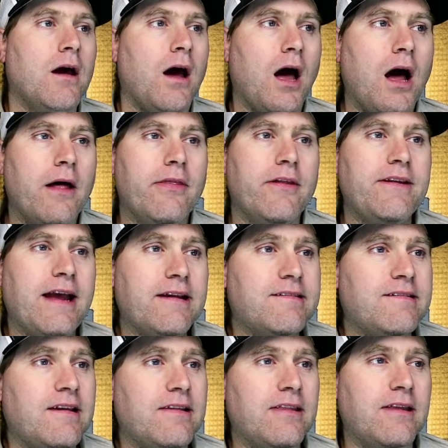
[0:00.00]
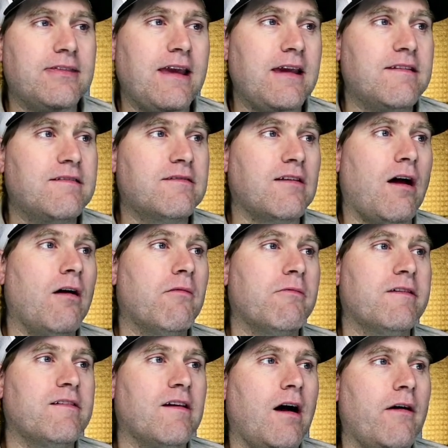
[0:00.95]
Uh, the next thing that they saw
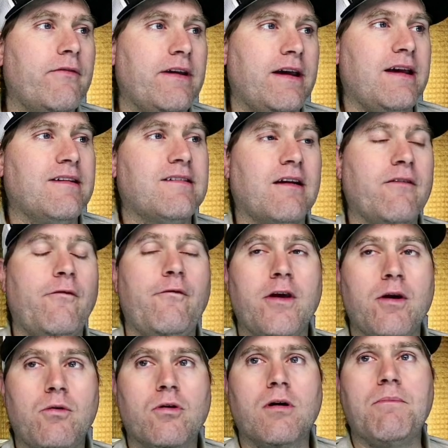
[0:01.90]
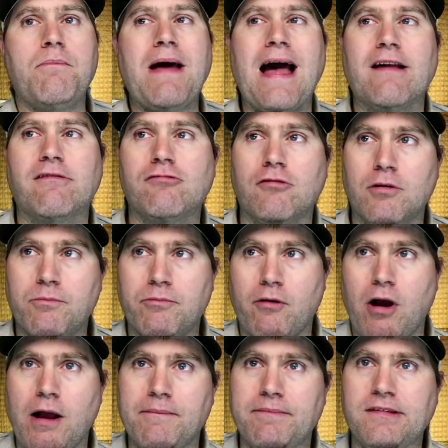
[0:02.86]
resolved is fewer password
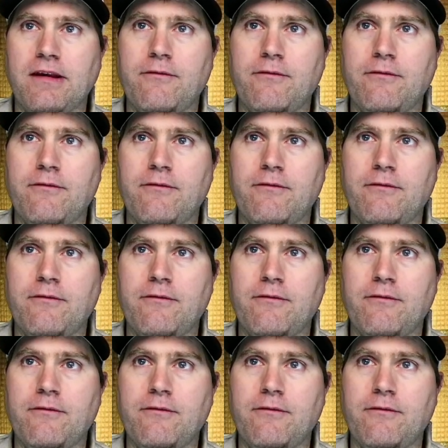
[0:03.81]
prompts.